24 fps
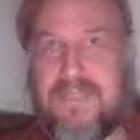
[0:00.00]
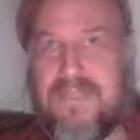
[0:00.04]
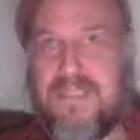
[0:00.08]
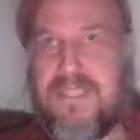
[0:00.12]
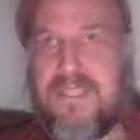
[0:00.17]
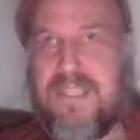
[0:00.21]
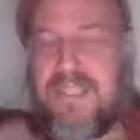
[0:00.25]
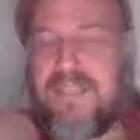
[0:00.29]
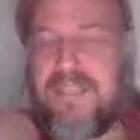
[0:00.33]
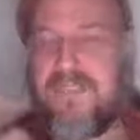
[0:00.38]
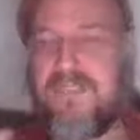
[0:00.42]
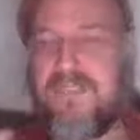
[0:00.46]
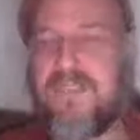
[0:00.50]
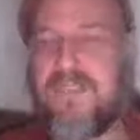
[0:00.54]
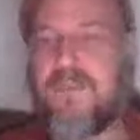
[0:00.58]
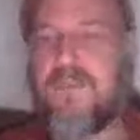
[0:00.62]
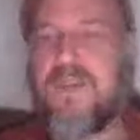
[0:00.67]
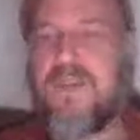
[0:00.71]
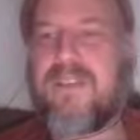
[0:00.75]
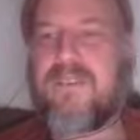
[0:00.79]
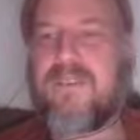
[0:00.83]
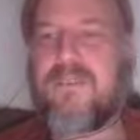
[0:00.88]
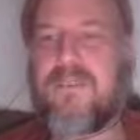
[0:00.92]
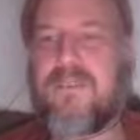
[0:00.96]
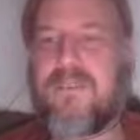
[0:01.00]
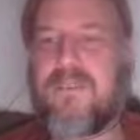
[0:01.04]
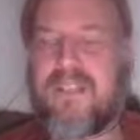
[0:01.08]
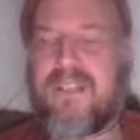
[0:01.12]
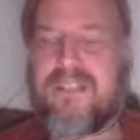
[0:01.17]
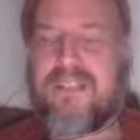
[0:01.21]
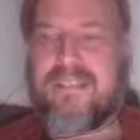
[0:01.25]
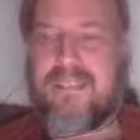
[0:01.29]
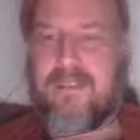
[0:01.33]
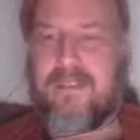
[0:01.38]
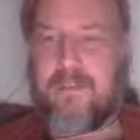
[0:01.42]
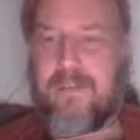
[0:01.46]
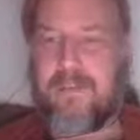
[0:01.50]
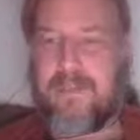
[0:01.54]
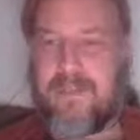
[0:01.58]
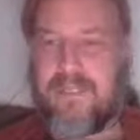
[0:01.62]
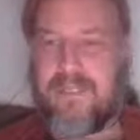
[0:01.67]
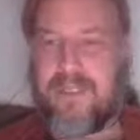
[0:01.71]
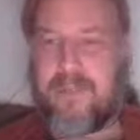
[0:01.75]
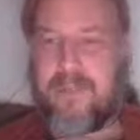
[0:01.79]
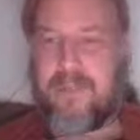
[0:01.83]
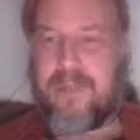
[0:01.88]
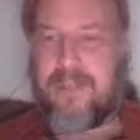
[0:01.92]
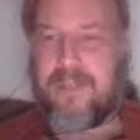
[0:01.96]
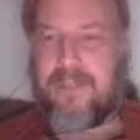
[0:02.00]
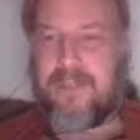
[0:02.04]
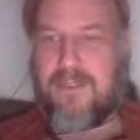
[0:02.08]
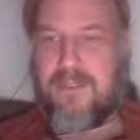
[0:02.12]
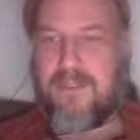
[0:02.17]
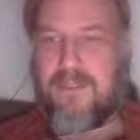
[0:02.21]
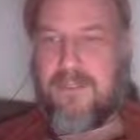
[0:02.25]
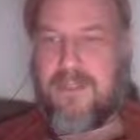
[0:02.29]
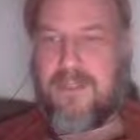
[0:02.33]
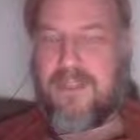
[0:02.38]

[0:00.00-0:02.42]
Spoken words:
It's the way you look at deep learning models.